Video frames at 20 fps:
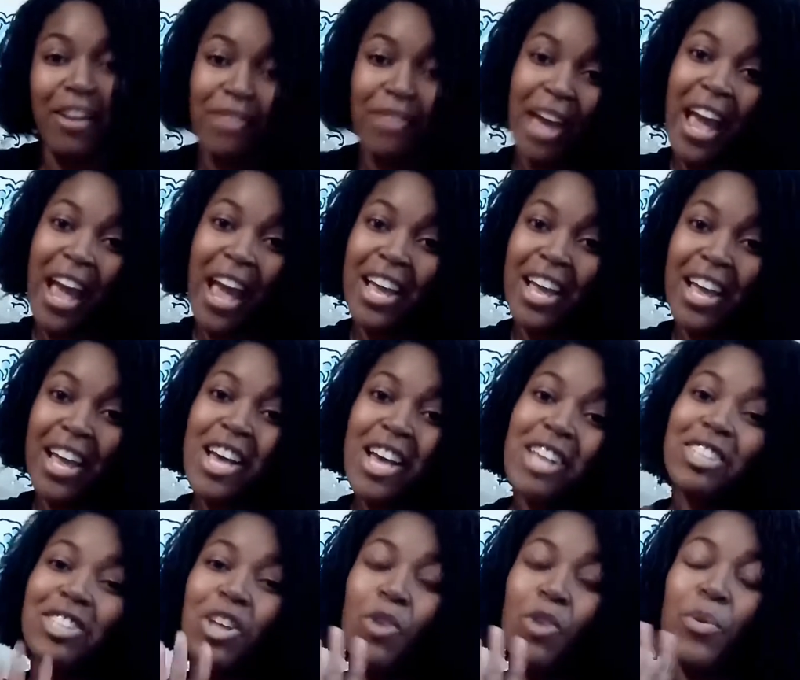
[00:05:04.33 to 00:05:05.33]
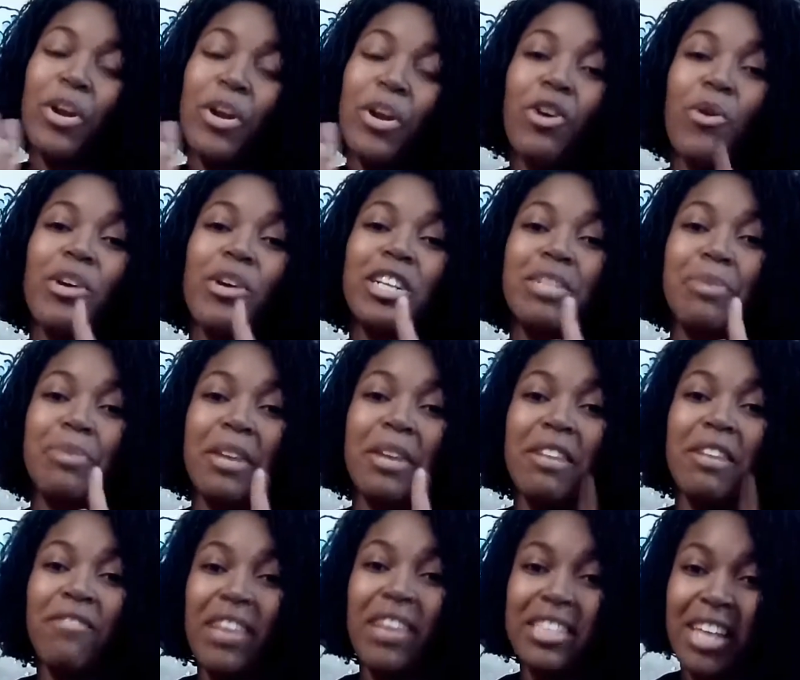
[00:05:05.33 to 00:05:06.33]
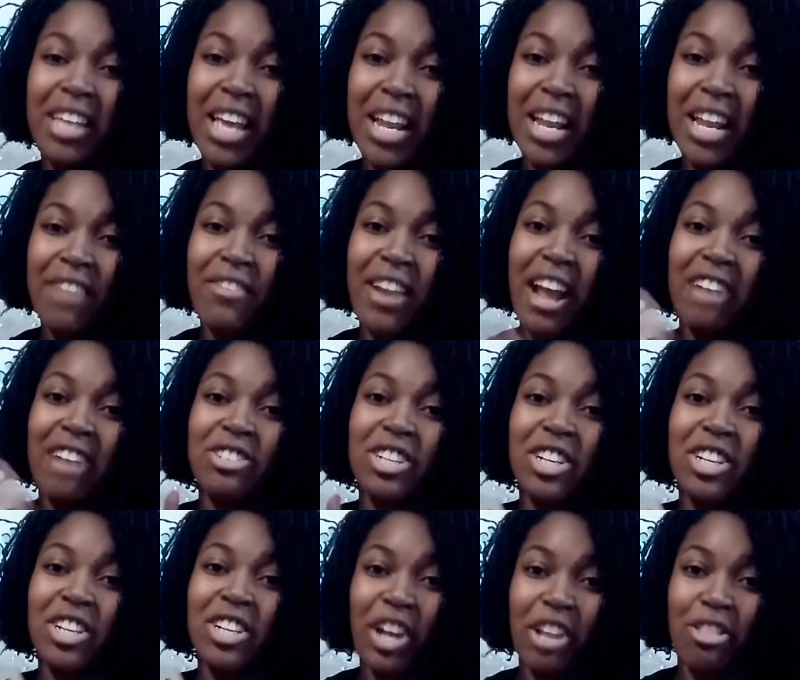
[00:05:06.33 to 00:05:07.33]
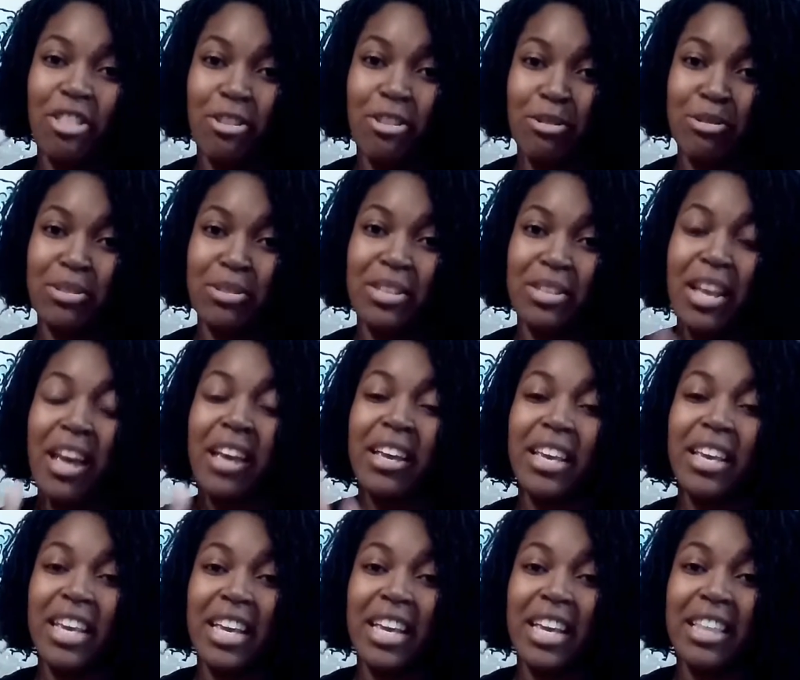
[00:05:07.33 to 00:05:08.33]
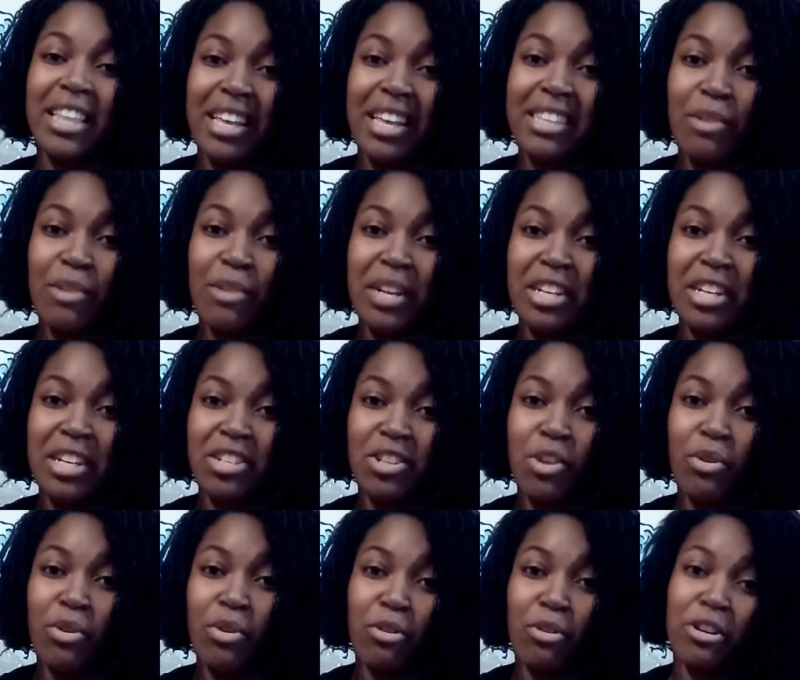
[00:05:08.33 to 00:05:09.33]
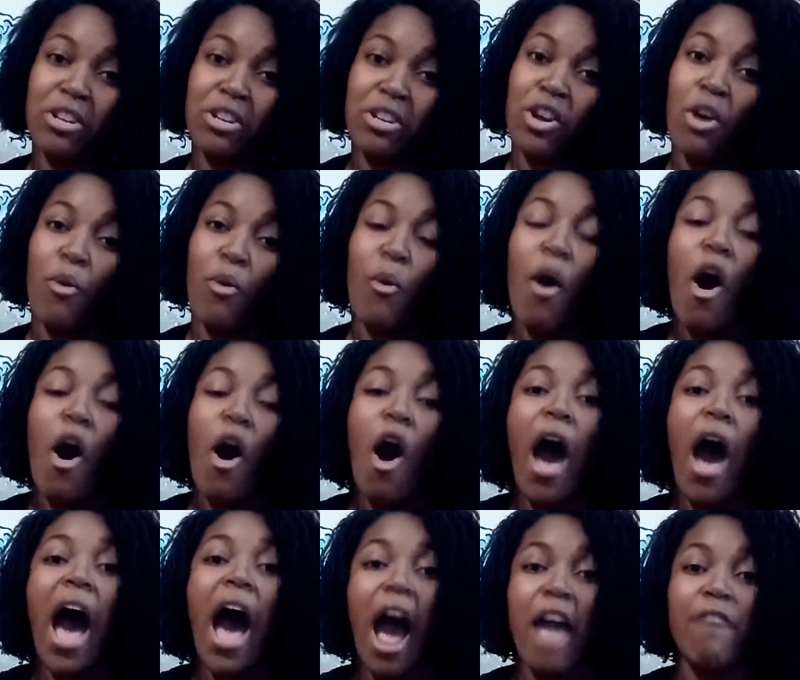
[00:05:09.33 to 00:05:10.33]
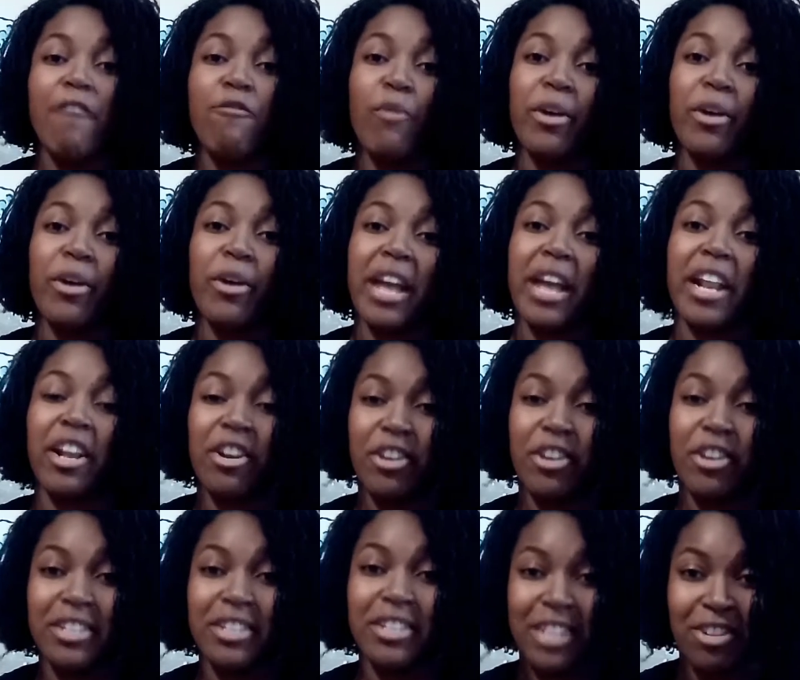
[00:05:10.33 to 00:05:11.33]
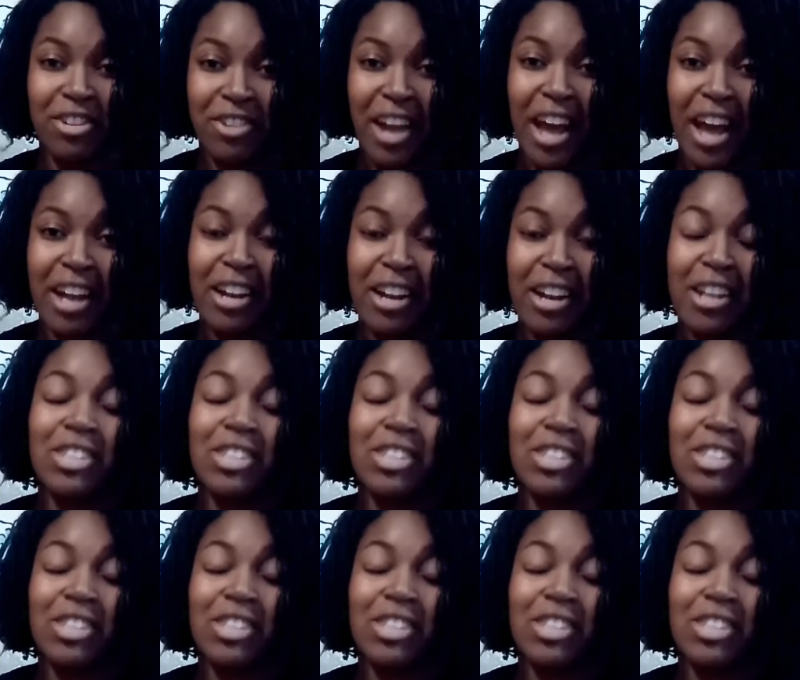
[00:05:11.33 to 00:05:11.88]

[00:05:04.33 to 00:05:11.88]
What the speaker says: okay? So we're going to be investigative and actually look at those key things that we need to know in order to know if we're getting a good deal or not.